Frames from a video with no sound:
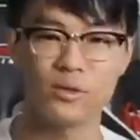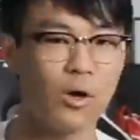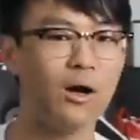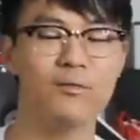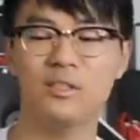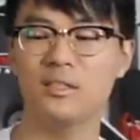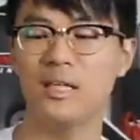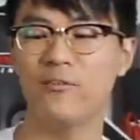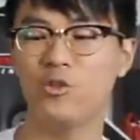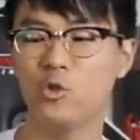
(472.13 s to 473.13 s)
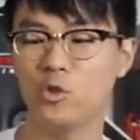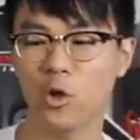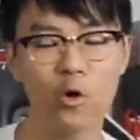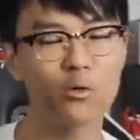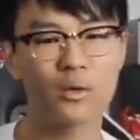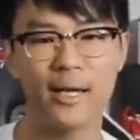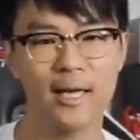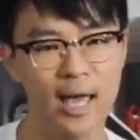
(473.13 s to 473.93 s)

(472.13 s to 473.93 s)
So obviously, if you don't like